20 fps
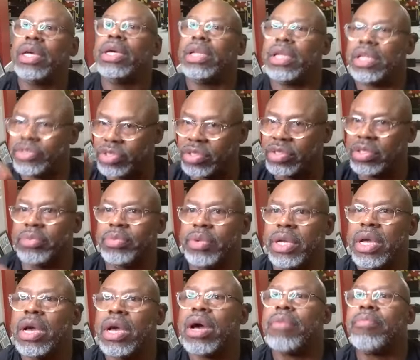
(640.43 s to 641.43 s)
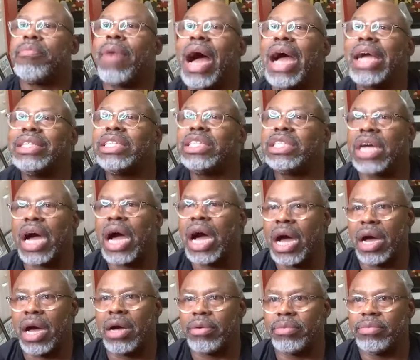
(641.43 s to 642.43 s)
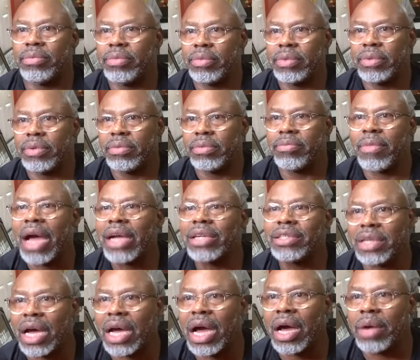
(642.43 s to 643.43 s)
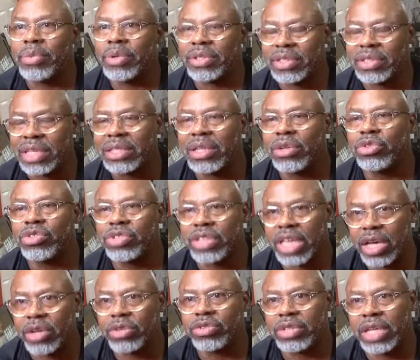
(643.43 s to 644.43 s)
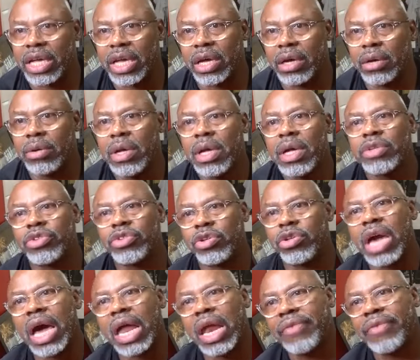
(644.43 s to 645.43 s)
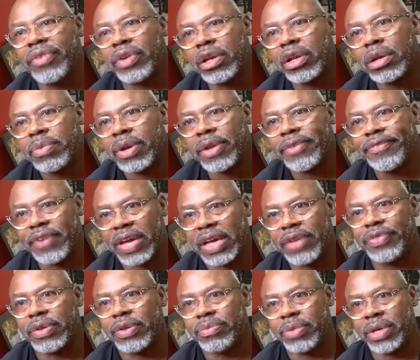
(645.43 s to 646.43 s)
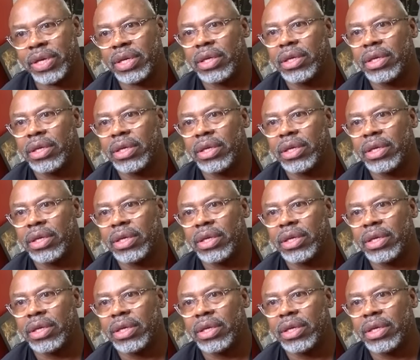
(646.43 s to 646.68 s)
Listen to me. My job is get those scales down. So you got to have a little bit of faith in me.